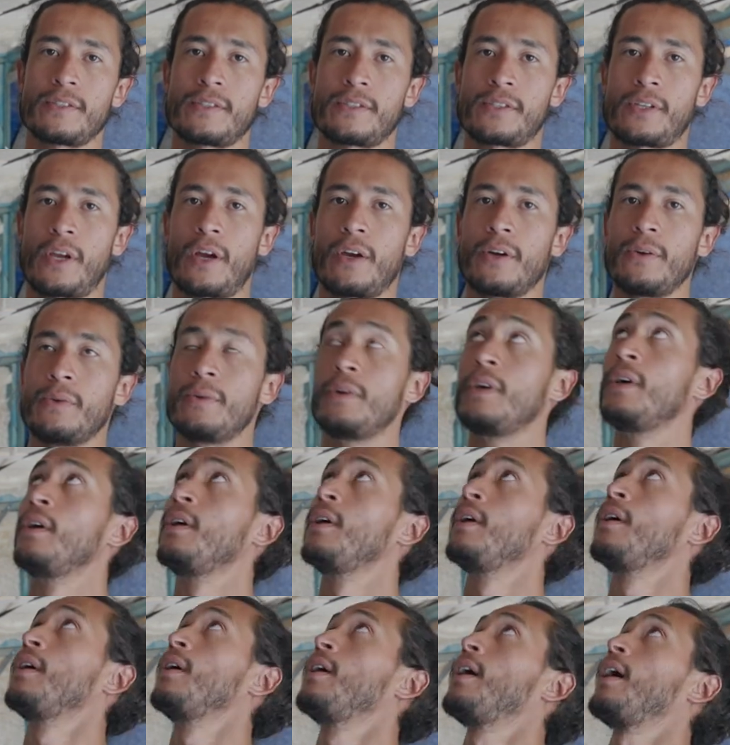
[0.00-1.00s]
So
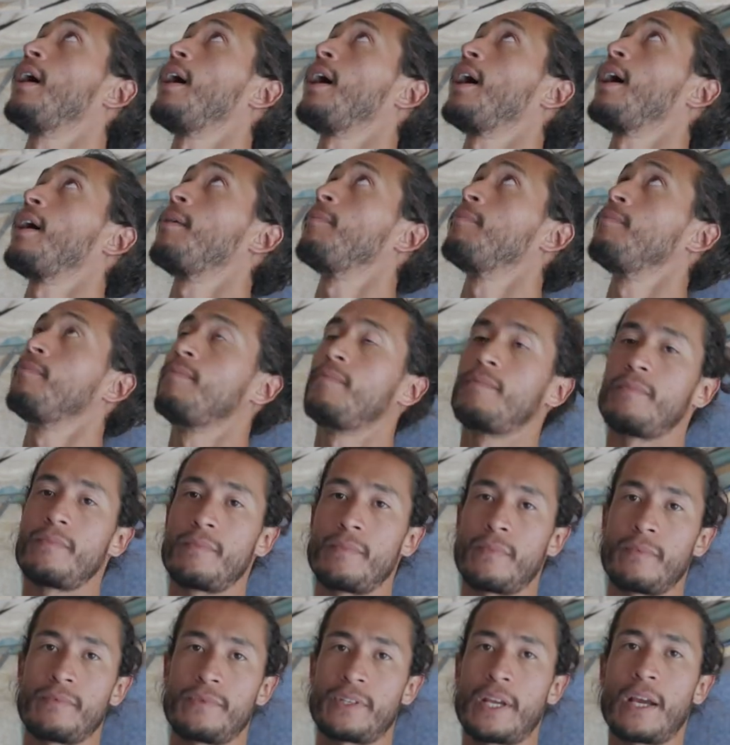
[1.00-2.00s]

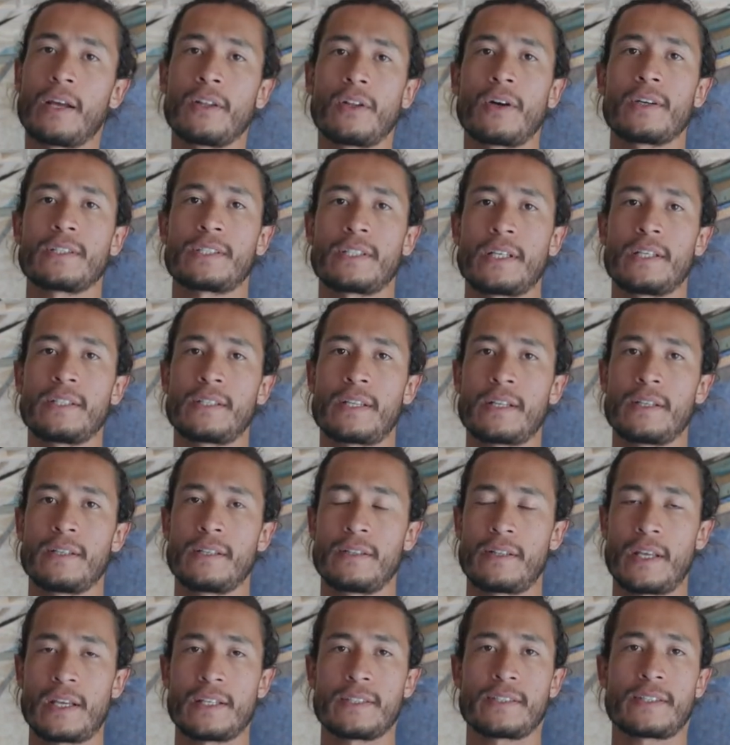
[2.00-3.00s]
downlights
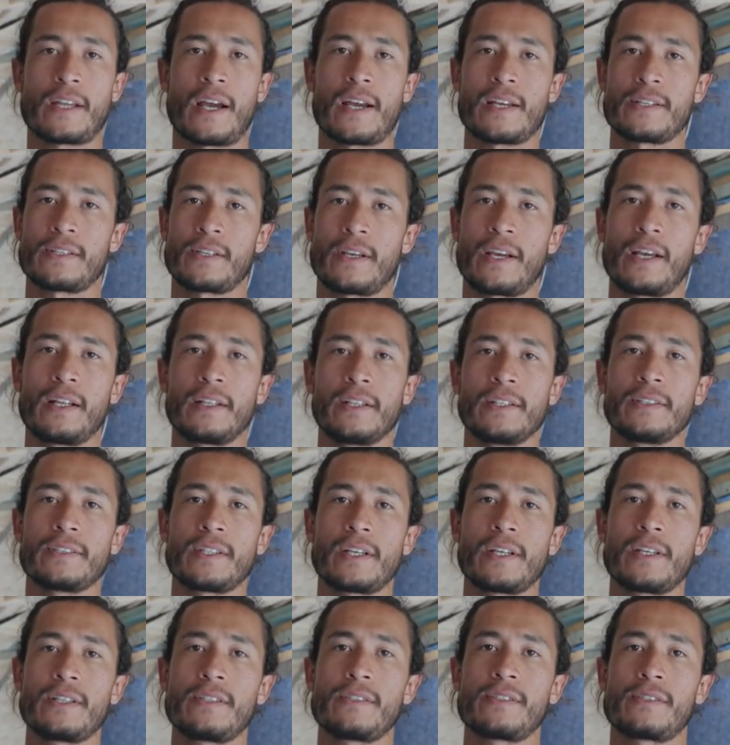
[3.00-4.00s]
these days are
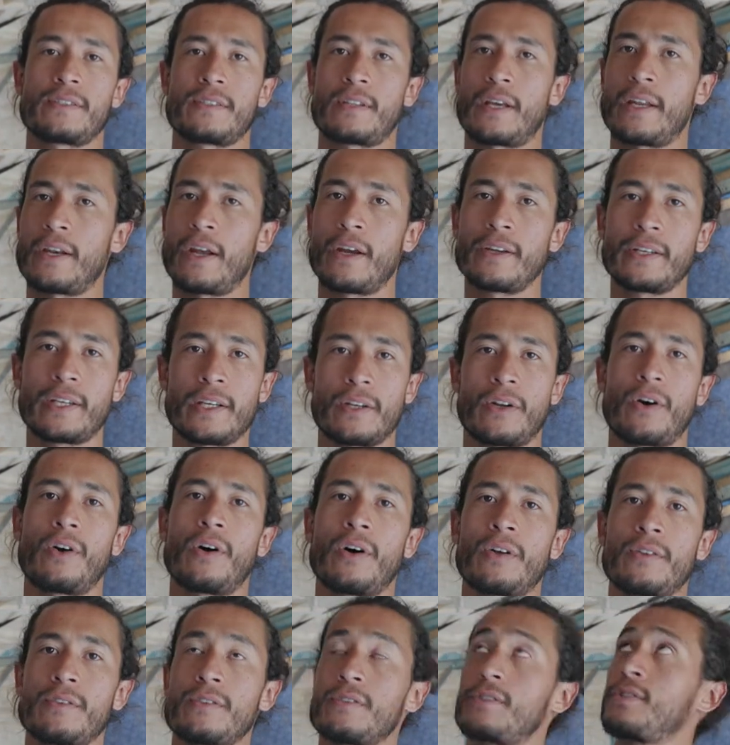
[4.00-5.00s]
LEDs, they don't get
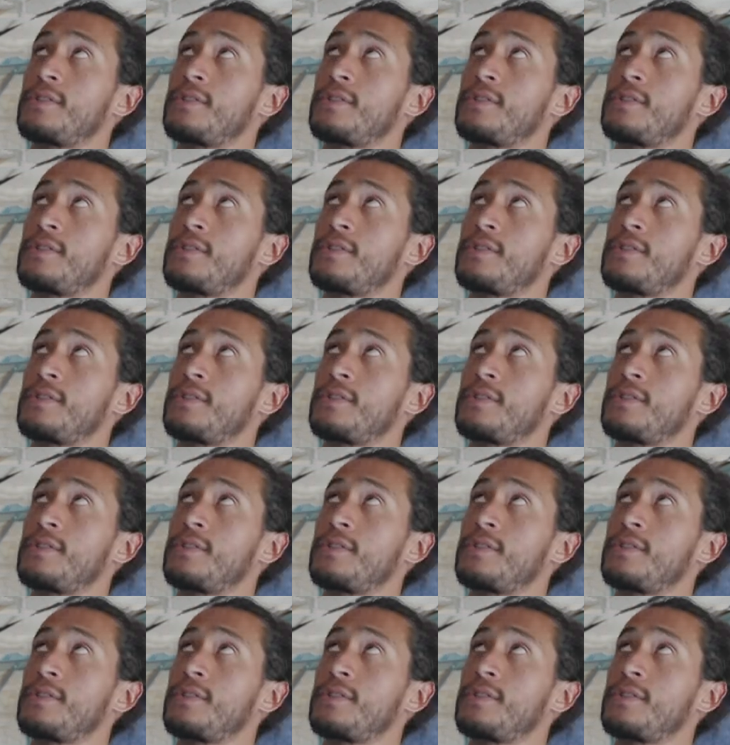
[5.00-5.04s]
hot,